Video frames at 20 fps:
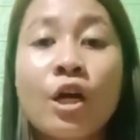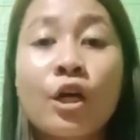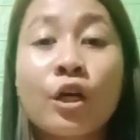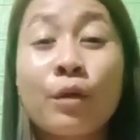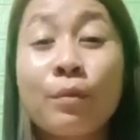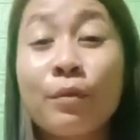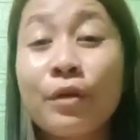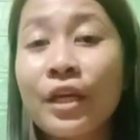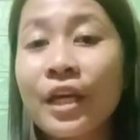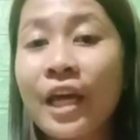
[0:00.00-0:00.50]

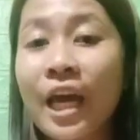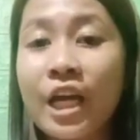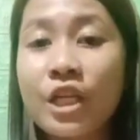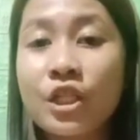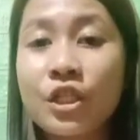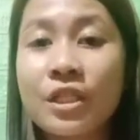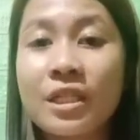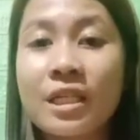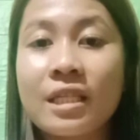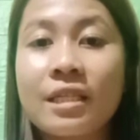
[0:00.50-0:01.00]

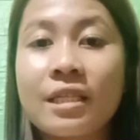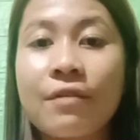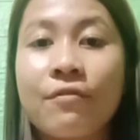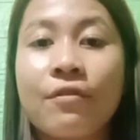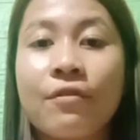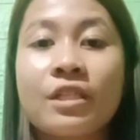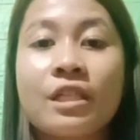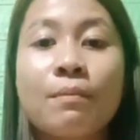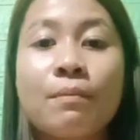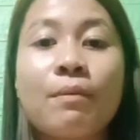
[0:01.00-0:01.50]
Communications is a
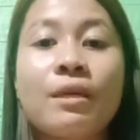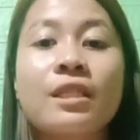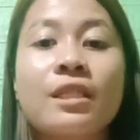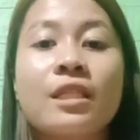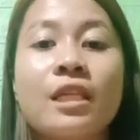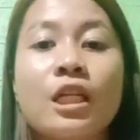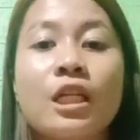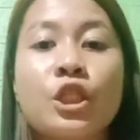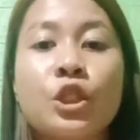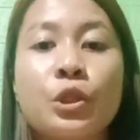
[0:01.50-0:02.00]

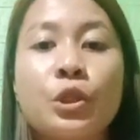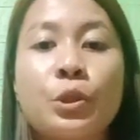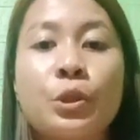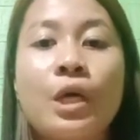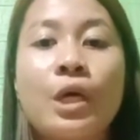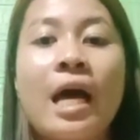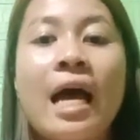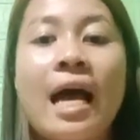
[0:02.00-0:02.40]
fundamental to